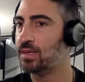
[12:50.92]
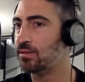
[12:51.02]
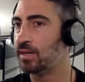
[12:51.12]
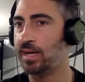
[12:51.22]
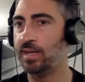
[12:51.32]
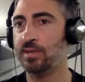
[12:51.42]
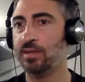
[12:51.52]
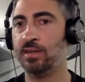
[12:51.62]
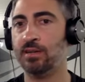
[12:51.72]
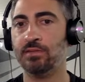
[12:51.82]
Okay,
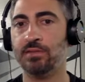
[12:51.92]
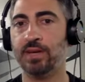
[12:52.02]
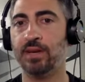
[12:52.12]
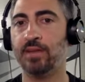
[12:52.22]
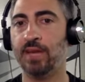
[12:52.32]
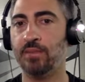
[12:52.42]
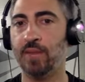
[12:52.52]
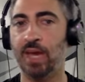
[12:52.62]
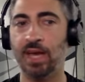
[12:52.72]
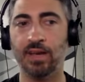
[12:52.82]
not
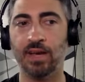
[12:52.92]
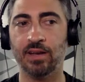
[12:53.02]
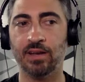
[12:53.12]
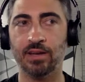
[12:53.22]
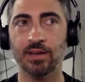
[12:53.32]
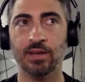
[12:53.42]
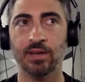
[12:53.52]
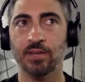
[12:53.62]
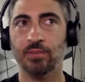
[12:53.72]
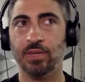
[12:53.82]
mad, but
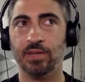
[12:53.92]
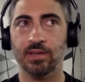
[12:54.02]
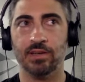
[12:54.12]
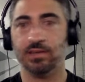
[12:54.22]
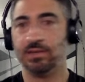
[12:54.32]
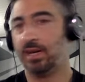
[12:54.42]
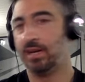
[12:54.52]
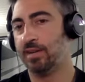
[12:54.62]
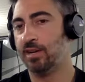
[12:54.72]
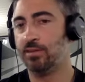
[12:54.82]
it's
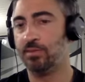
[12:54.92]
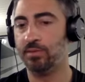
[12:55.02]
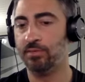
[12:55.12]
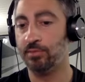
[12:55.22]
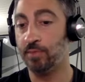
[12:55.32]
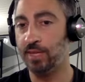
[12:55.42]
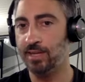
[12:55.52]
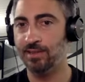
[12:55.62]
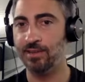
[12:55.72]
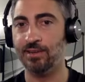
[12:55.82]
not terrible for
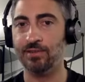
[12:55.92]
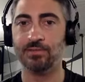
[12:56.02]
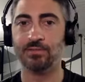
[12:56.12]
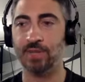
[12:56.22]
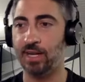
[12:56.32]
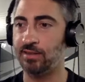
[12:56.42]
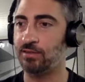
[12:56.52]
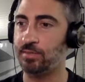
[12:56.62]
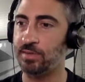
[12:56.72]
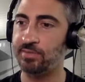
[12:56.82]
me. When I
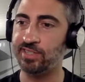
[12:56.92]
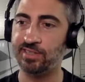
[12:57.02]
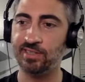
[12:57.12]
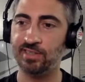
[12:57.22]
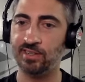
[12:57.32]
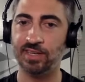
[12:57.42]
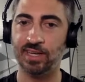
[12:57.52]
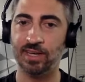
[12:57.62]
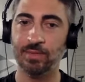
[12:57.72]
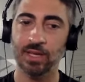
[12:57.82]
throw up them 60s all the
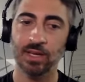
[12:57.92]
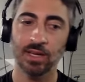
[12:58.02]
time.